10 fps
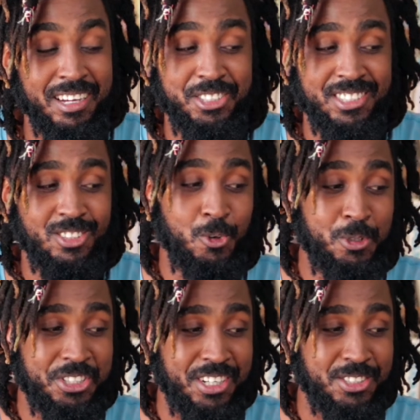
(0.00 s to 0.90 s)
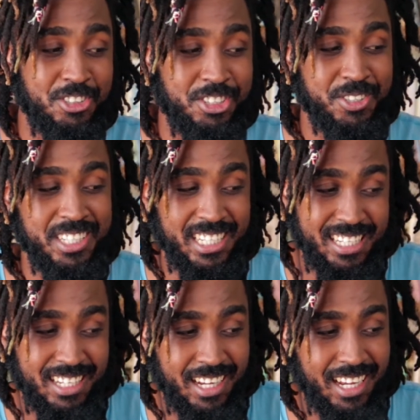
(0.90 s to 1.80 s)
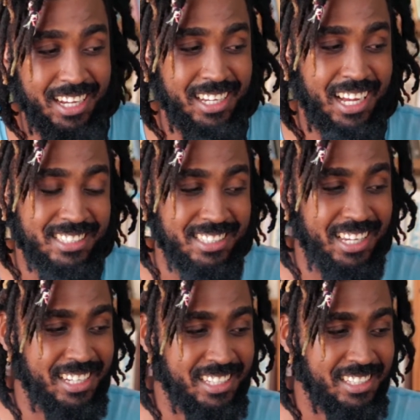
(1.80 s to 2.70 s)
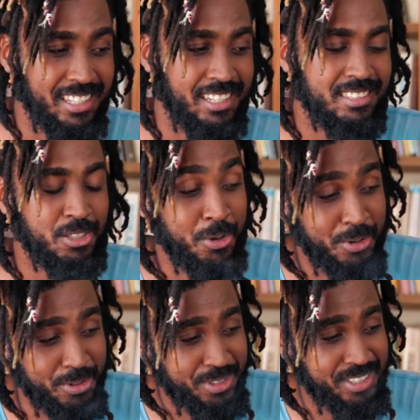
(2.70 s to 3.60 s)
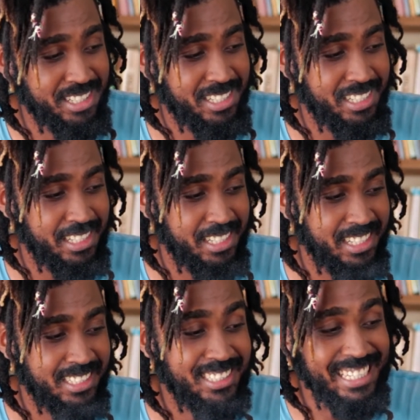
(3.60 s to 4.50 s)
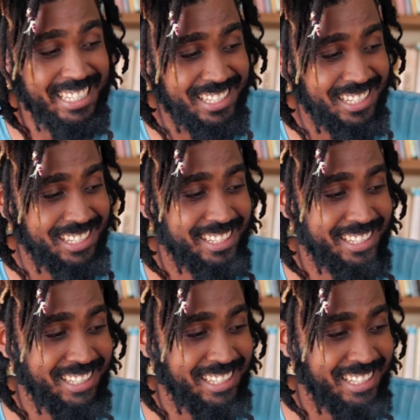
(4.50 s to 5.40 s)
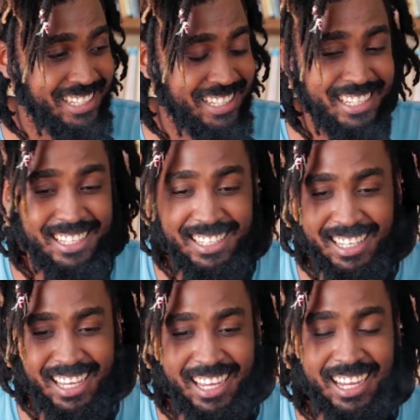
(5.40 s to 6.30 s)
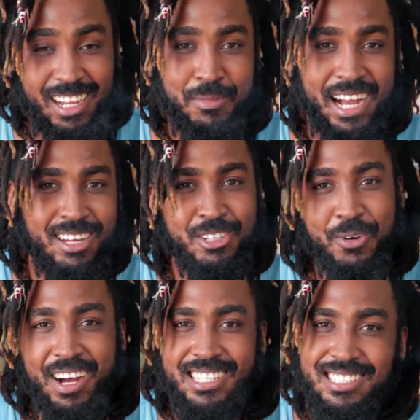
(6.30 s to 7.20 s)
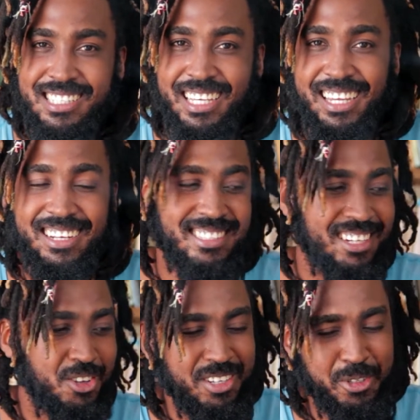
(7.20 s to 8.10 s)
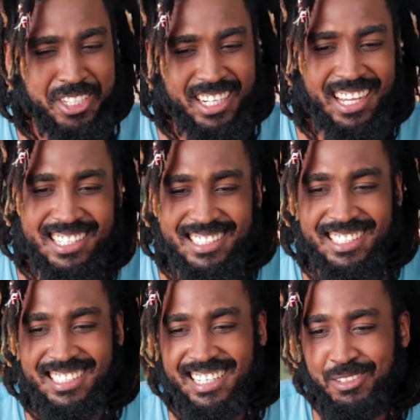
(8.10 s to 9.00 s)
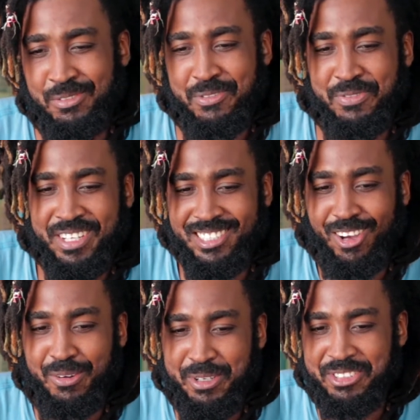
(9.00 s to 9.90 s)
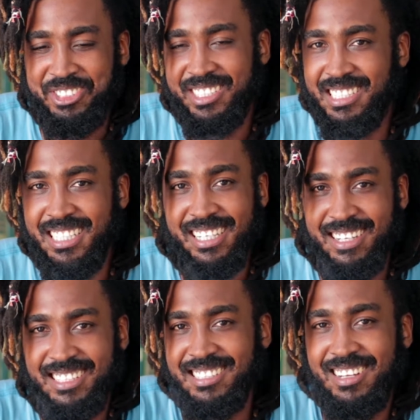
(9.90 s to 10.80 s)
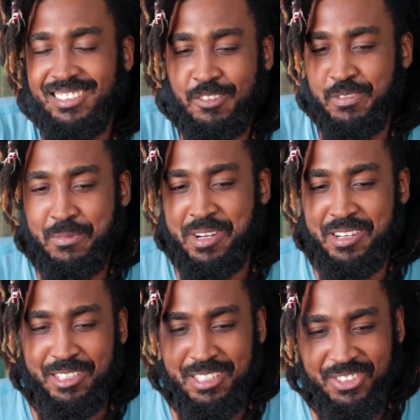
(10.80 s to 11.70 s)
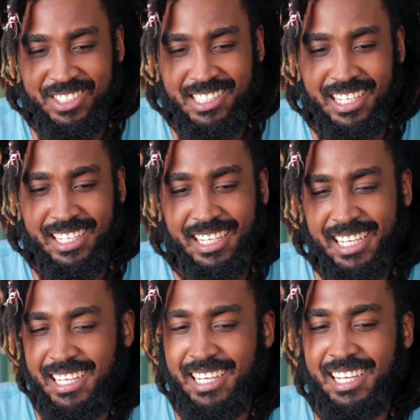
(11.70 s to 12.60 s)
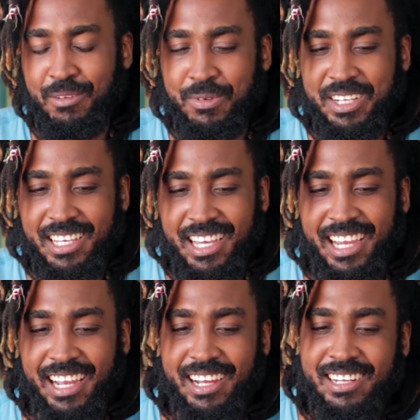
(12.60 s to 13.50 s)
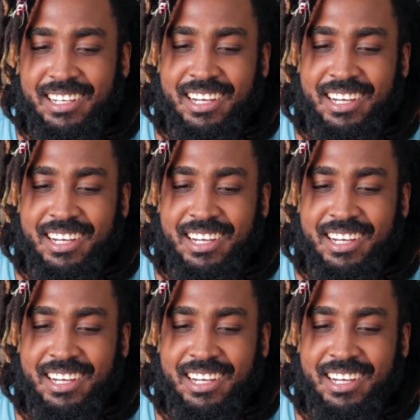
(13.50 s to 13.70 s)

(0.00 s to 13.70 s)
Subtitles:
And she's Lucia, so you know the E has... No, it's E. Yeah, but I don't want to say it because I don't have a Lucian accent and it feels awkward to just say because it's not something I'm accustomed to say. But yeah,